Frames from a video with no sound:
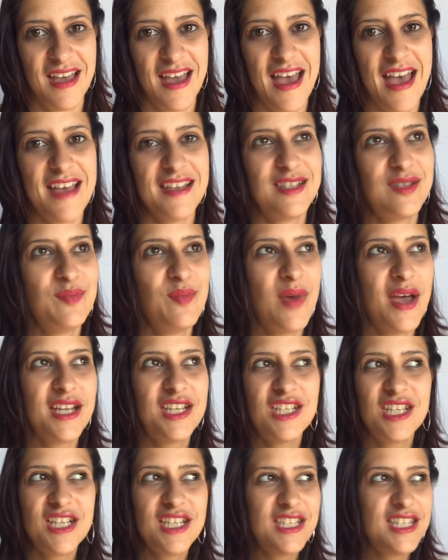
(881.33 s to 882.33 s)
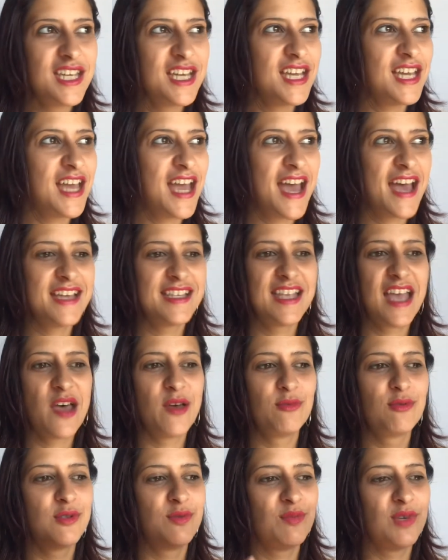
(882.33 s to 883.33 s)
As much as it has
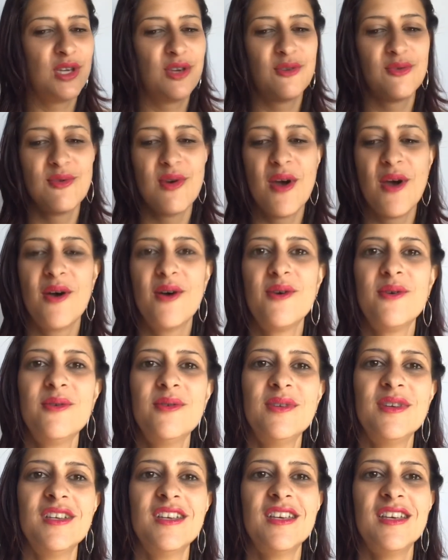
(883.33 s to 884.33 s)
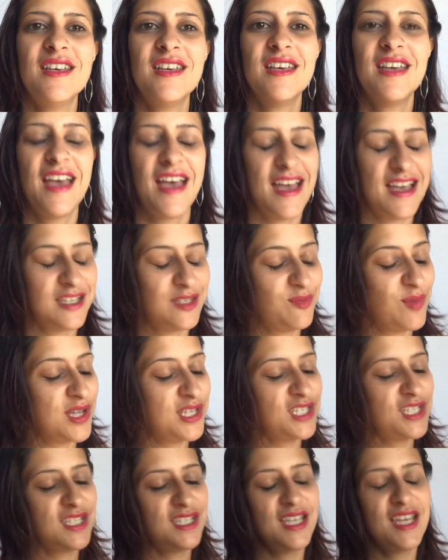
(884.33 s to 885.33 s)
helped me grow, as
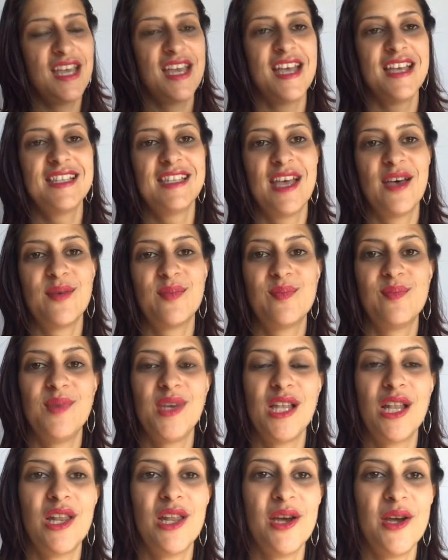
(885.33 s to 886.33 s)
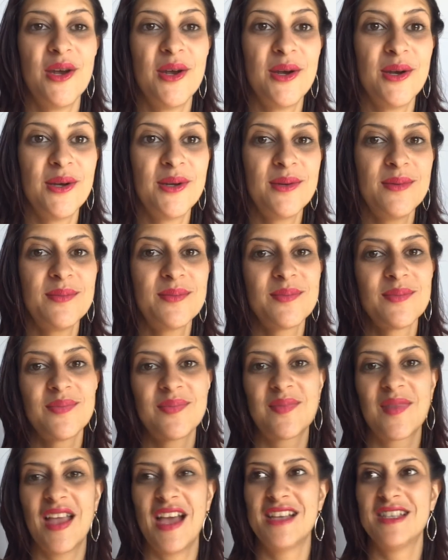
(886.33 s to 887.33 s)
much as it has helped me learn,
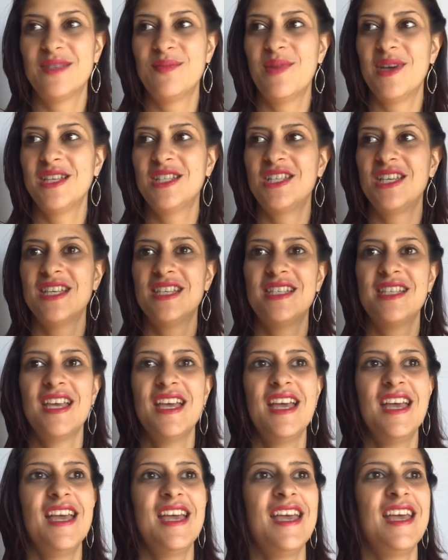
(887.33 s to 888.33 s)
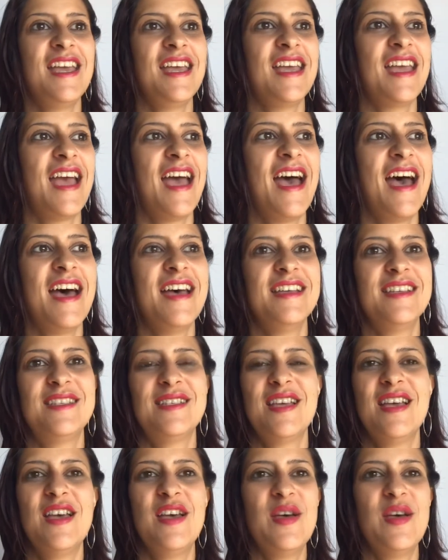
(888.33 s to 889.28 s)
as much as it has